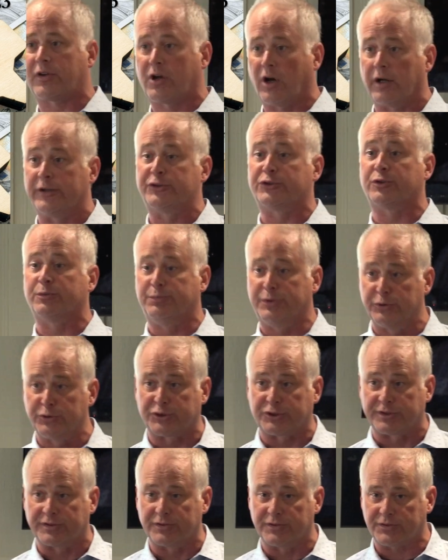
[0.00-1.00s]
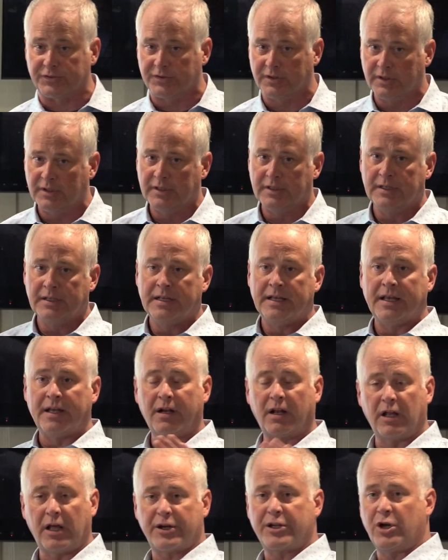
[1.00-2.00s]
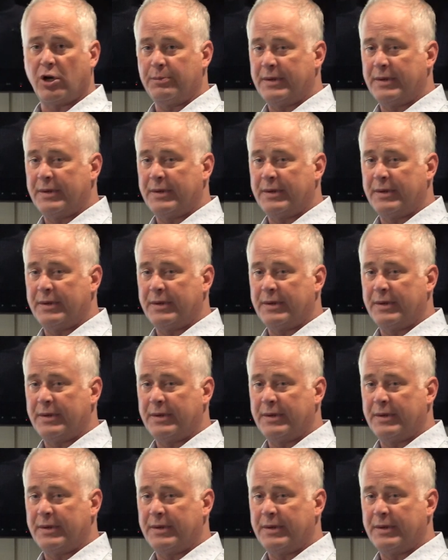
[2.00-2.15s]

contributions. And a lot of y'all